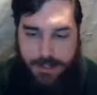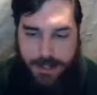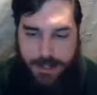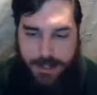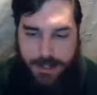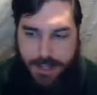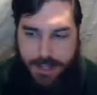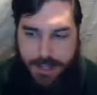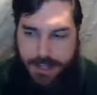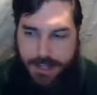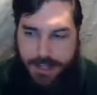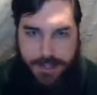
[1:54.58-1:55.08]

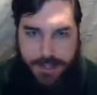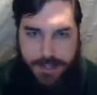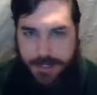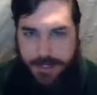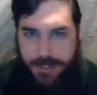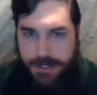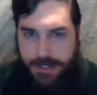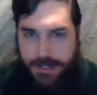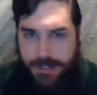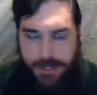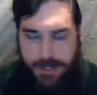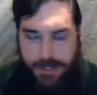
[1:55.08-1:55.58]

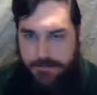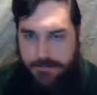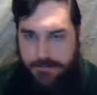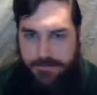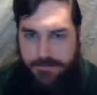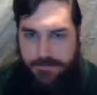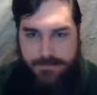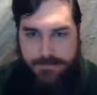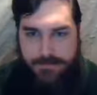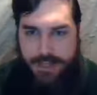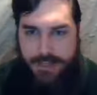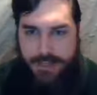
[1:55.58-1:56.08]
And
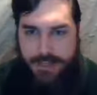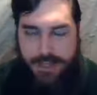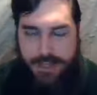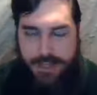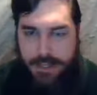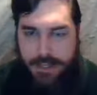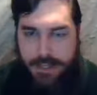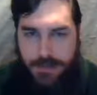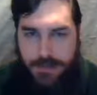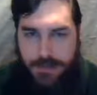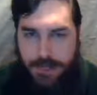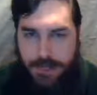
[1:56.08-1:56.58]
I'm
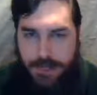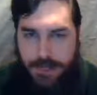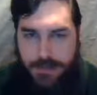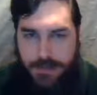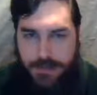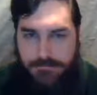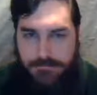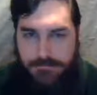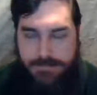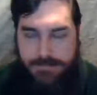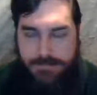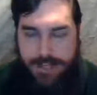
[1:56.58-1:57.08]
thinking, you
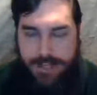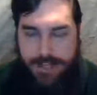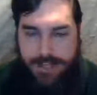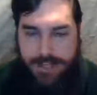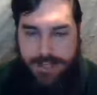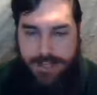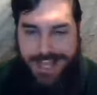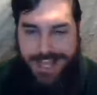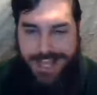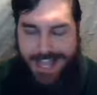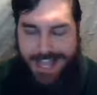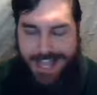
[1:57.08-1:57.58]
didn't think
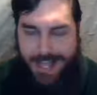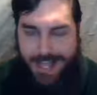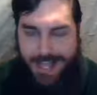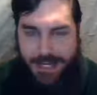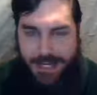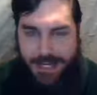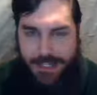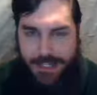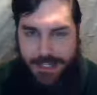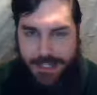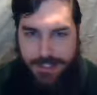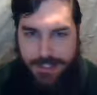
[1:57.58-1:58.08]

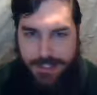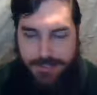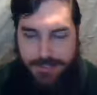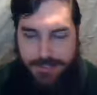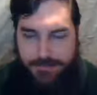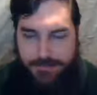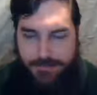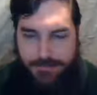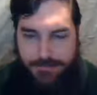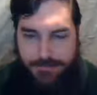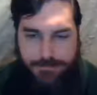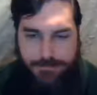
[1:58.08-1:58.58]
ahead?
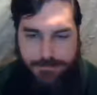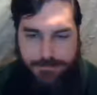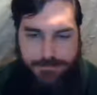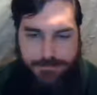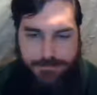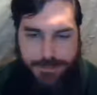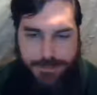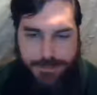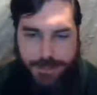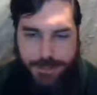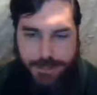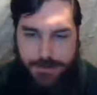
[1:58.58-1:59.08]

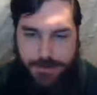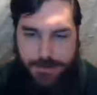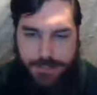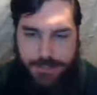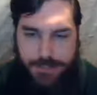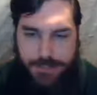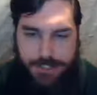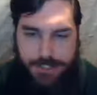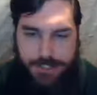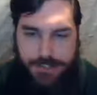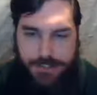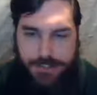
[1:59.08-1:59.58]
So
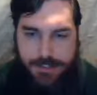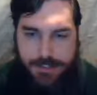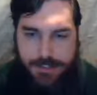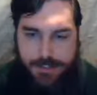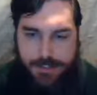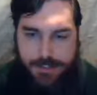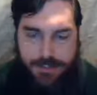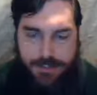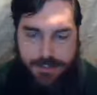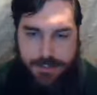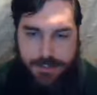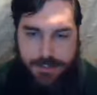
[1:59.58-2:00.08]

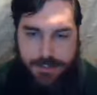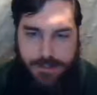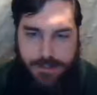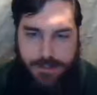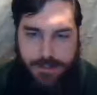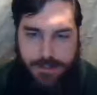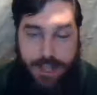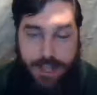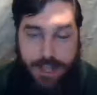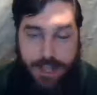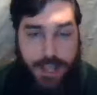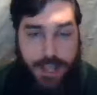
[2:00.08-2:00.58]

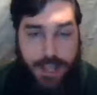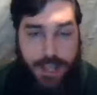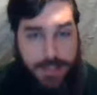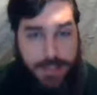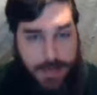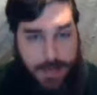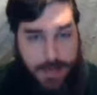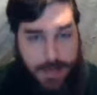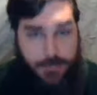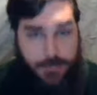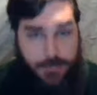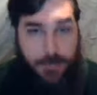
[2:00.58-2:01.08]

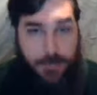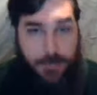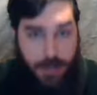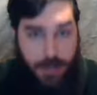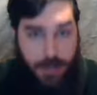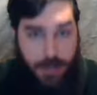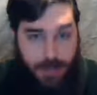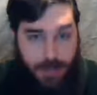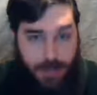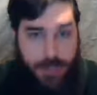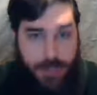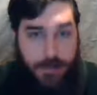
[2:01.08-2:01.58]
and that
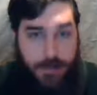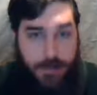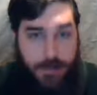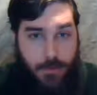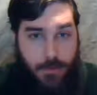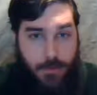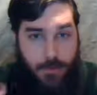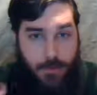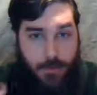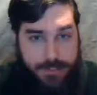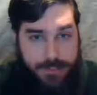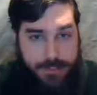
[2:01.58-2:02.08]

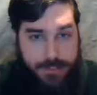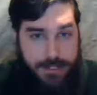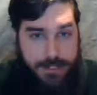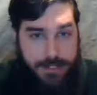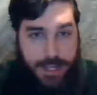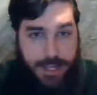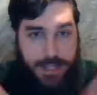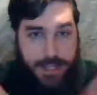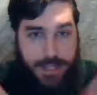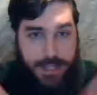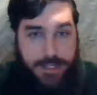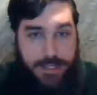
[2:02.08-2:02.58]
again was the
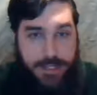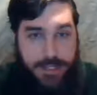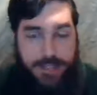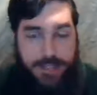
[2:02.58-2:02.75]
day that